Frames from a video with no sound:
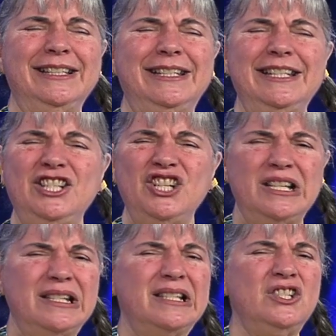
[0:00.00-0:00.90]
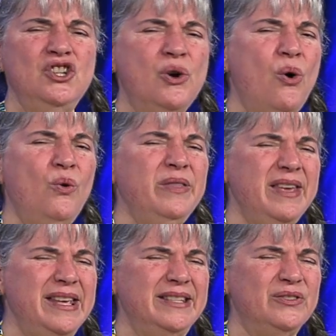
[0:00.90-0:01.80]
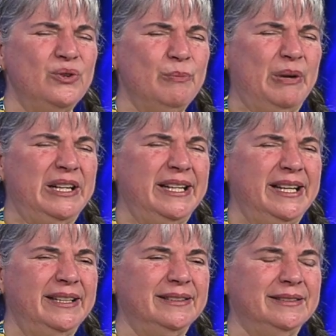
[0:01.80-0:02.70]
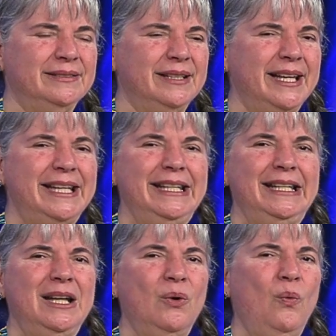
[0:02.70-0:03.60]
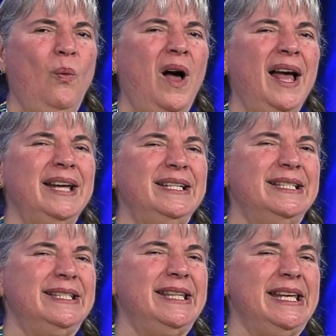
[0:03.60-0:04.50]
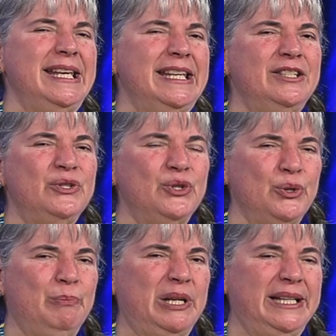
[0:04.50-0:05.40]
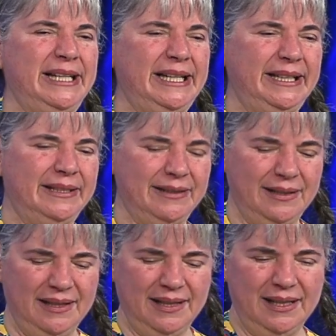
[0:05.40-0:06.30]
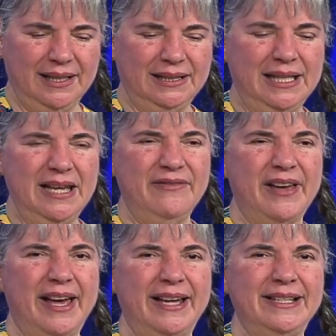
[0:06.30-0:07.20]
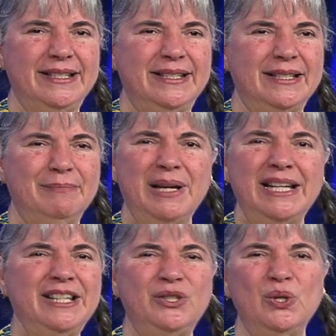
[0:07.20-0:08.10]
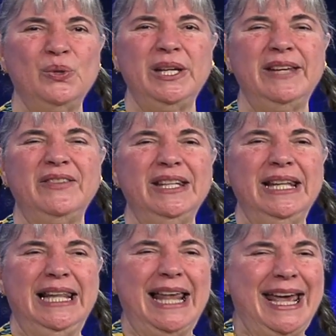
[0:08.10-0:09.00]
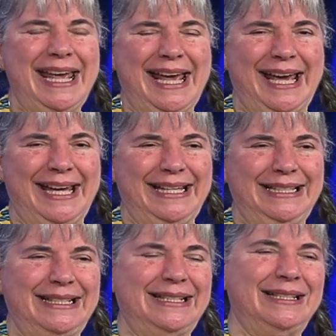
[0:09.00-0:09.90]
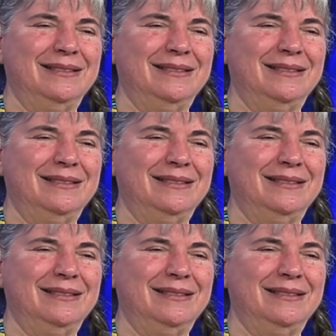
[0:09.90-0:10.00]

"Did Jesus know the Easter Bunny? And why does the Easter Bunny leave eggs? Bunnies don't even lay eggs."